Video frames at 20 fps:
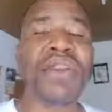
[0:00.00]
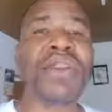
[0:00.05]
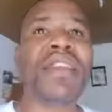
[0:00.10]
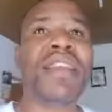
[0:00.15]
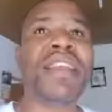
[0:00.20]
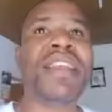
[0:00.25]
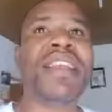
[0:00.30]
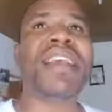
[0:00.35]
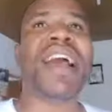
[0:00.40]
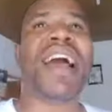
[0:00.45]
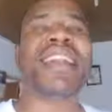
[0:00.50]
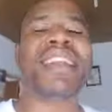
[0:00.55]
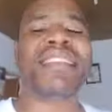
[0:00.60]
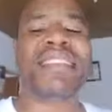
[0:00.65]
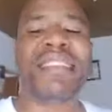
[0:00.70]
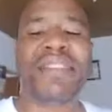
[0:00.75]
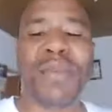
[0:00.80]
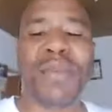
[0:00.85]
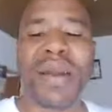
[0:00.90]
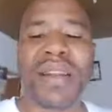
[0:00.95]
This is
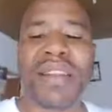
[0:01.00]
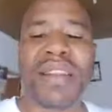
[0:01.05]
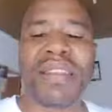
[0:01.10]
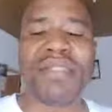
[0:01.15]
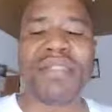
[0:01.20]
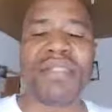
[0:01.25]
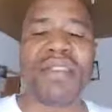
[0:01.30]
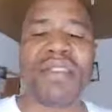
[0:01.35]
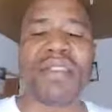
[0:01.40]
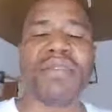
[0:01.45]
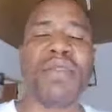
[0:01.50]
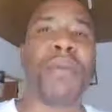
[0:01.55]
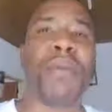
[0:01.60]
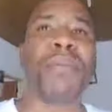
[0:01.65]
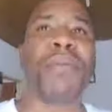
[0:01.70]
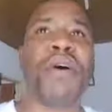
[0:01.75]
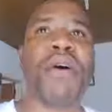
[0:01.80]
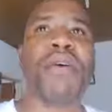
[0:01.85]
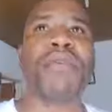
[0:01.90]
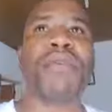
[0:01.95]
so
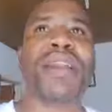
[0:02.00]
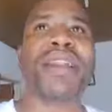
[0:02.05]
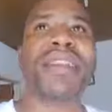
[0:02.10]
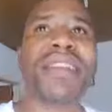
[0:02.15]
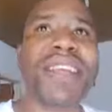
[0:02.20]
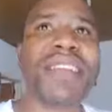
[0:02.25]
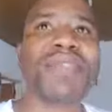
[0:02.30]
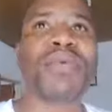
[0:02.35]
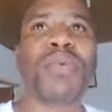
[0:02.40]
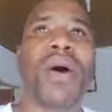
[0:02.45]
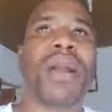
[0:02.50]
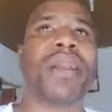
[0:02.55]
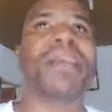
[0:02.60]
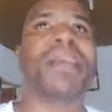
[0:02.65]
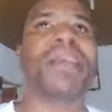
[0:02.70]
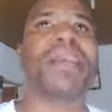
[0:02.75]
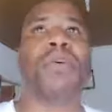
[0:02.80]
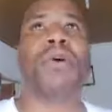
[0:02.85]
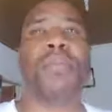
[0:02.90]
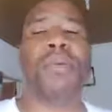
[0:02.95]
powerful. This one is so
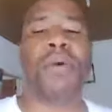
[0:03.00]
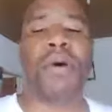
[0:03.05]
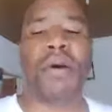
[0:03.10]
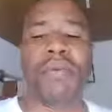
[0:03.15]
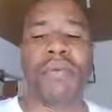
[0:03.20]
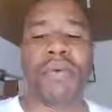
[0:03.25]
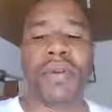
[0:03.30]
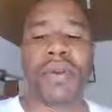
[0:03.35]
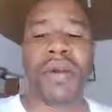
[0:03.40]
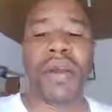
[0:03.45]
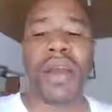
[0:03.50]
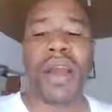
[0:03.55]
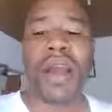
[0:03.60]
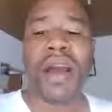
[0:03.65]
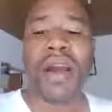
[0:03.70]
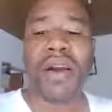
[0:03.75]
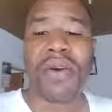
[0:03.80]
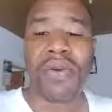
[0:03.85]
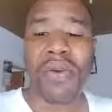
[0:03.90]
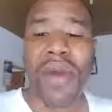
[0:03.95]
powerful.
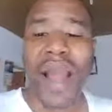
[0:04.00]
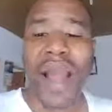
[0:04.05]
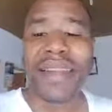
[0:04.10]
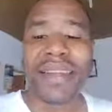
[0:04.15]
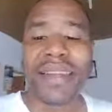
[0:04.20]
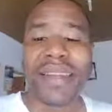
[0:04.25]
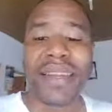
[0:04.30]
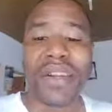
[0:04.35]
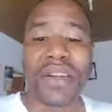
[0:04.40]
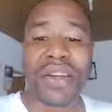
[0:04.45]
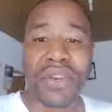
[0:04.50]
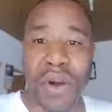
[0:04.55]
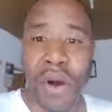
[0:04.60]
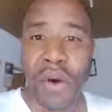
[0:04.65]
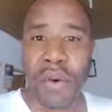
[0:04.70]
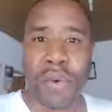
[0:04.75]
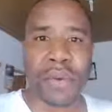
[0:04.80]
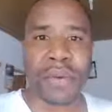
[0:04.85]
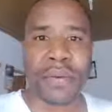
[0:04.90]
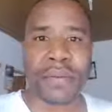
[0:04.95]
Writing it
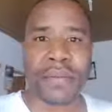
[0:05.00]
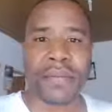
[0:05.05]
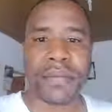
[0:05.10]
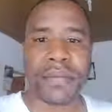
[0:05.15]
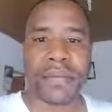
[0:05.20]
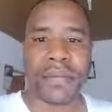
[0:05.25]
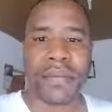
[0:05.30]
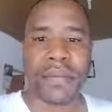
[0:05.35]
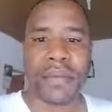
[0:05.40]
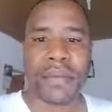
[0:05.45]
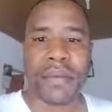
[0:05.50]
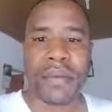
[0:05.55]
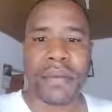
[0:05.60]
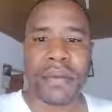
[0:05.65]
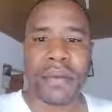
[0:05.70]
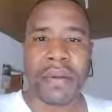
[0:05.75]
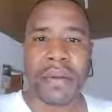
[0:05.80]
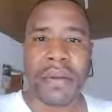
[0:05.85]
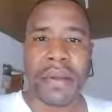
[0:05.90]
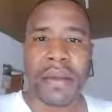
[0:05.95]
down.
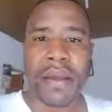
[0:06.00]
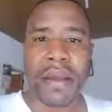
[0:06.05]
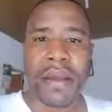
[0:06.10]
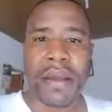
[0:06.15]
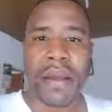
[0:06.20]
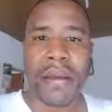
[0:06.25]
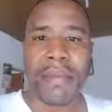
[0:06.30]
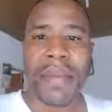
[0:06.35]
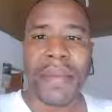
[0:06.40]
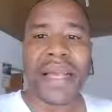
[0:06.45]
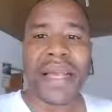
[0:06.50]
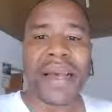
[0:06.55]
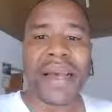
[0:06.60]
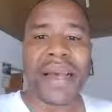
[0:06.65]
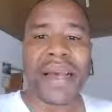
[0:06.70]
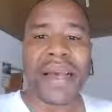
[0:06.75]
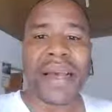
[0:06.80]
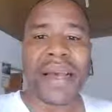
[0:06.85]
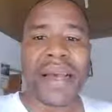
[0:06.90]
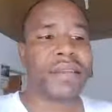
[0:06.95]
Because
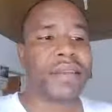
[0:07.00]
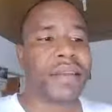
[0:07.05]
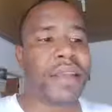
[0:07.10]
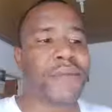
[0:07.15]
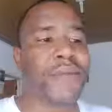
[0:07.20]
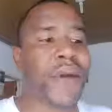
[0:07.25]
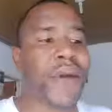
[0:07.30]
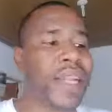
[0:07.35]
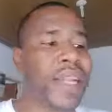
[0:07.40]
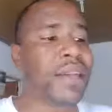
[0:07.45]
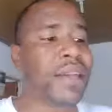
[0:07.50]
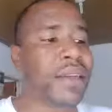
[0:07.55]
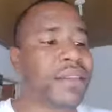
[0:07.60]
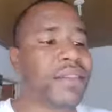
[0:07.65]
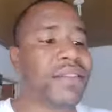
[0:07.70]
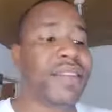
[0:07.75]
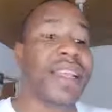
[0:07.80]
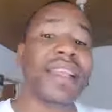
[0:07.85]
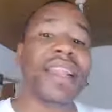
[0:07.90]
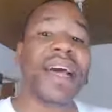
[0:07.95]
if I didn't send
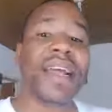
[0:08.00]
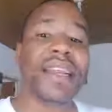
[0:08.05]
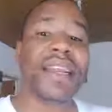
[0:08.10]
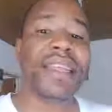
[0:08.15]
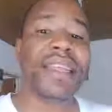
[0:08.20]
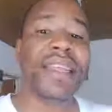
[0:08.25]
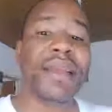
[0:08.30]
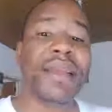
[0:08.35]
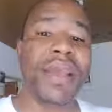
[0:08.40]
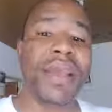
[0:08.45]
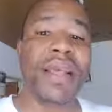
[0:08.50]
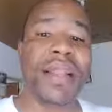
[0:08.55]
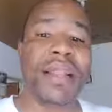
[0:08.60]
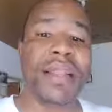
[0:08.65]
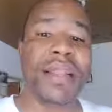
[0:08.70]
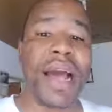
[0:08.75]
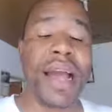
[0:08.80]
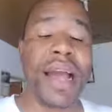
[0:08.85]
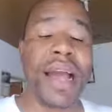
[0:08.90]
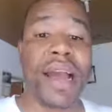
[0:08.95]
that email,
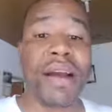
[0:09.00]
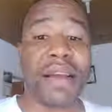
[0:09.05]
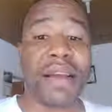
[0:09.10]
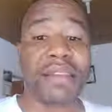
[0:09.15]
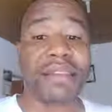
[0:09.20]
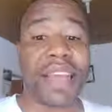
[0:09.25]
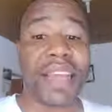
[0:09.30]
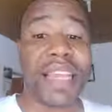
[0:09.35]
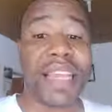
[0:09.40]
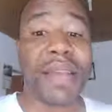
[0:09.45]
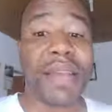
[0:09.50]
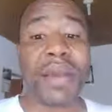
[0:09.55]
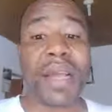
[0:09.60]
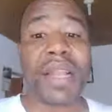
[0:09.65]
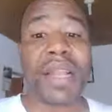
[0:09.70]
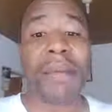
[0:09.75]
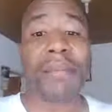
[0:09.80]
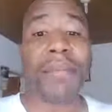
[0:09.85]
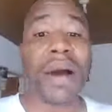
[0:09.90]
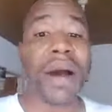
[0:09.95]
because I emailed them
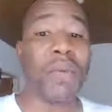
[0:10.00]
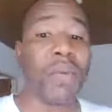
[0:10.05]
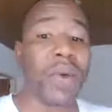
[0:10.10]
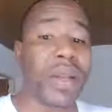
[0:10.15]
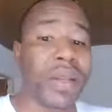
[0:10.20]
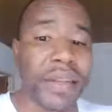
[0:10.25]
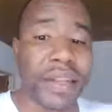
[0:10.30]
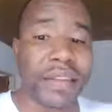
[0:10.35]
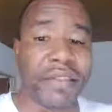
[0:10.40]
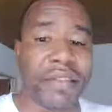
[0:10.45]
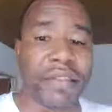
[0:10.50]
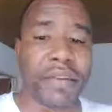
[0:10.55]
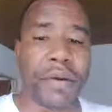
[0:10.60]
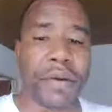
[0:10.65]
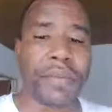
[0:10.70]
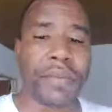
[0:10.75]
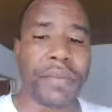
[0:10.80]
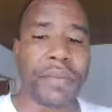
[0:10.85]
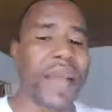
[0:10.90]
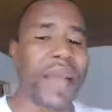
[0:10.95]
back with this, I
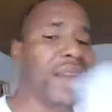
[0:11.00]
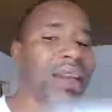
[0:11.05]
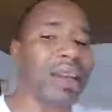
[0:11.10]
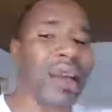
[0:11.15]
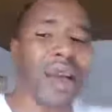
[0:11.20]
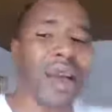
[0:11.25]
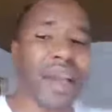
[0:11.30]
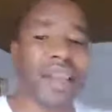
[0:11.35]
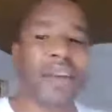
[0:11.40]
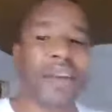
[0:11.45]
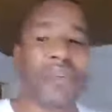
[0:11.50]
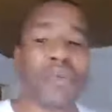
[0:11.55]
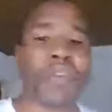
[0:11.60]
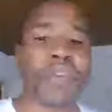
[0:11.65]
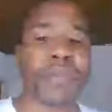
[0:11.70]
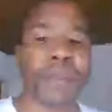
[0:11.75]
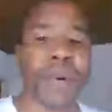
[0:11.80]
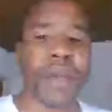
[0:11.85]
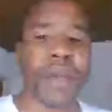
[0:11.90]
did not get any response.